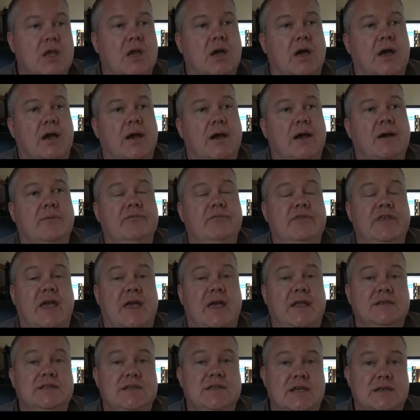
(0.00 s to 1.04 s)
The
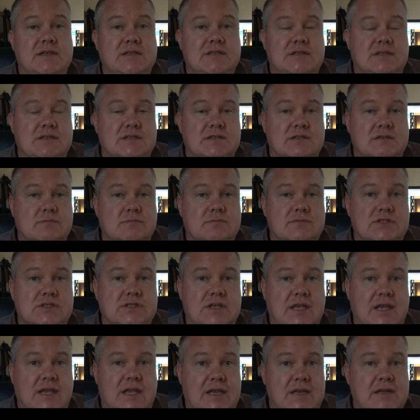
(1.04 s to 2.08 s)
antenna
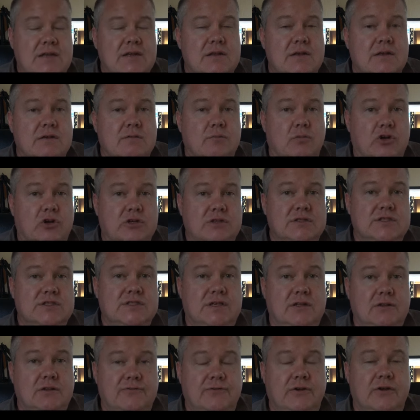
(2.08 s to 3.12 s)
systems in modern
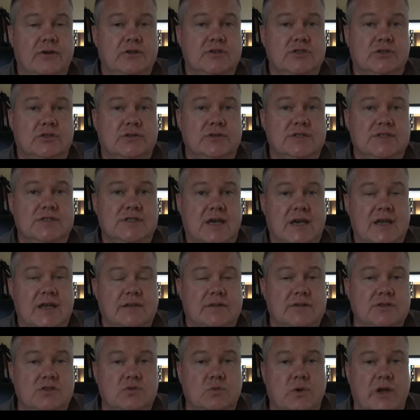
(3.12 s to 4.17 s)
cell phones are
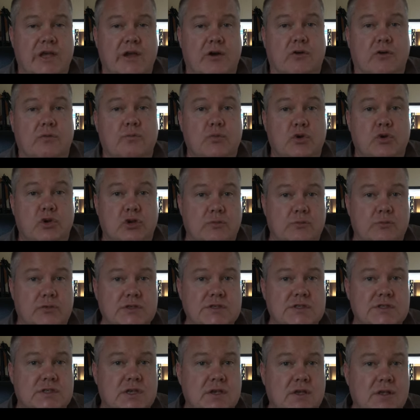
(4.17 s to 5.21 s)
designed this way on
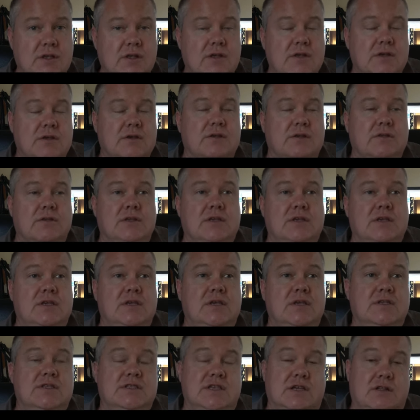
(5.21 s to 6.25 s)
purpose.
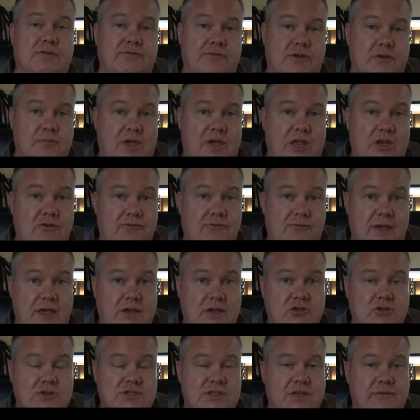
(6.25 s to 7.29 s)
The cell phone
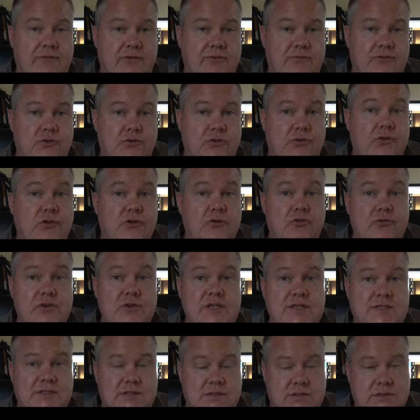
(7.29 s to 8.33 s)
manufacturers have a few good
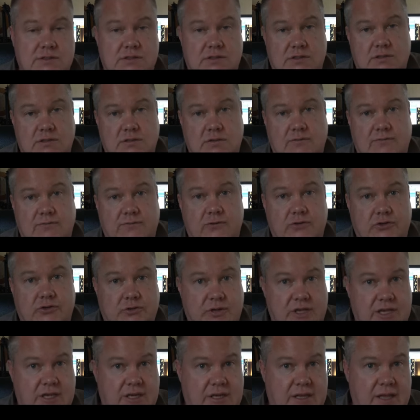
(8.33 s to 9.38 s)
reasons for
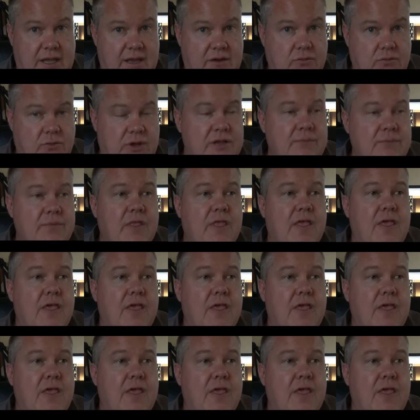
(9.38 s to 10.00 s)
doing it that way.